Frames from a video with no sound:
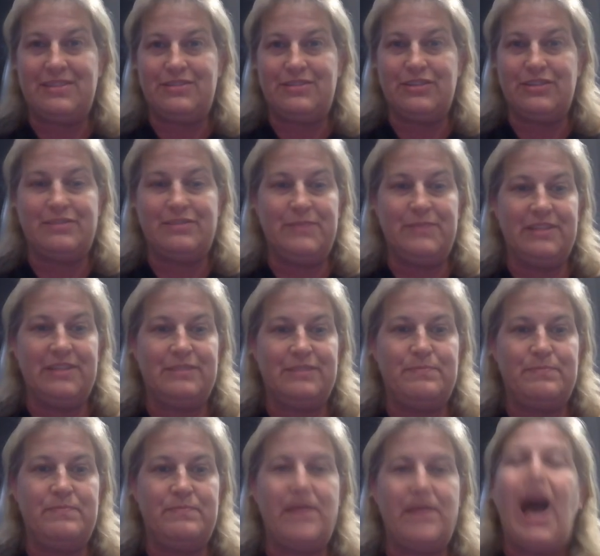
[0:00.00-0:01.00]
It just means
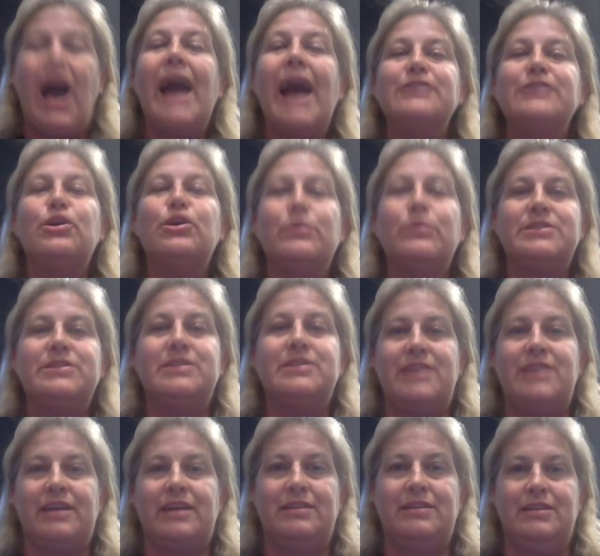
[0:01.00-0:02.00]
I don't
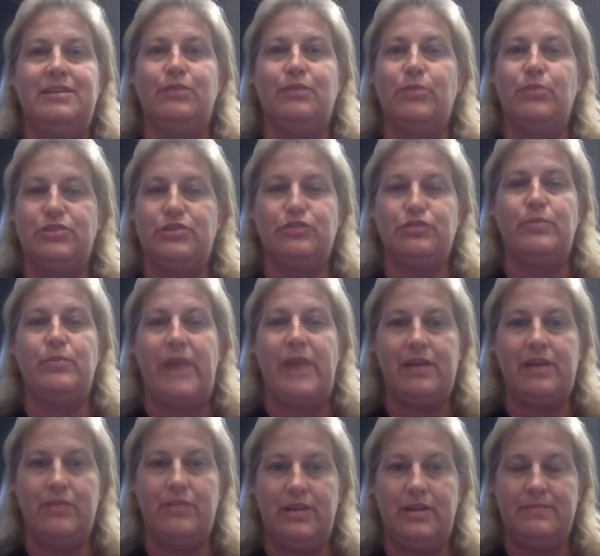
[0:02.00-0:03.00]
detect the original
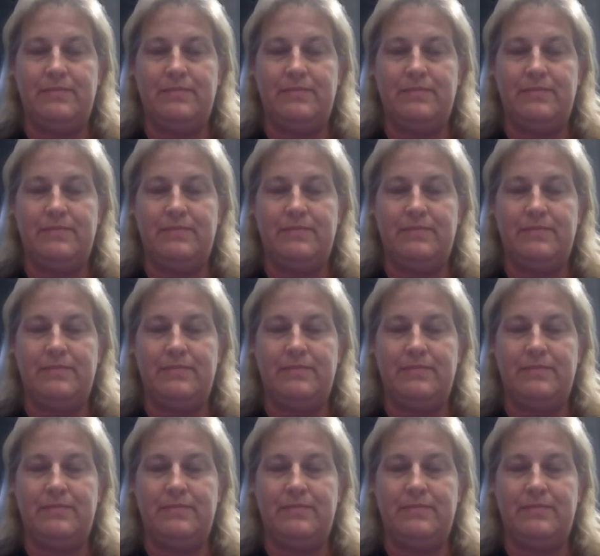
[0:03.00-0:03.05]
battery.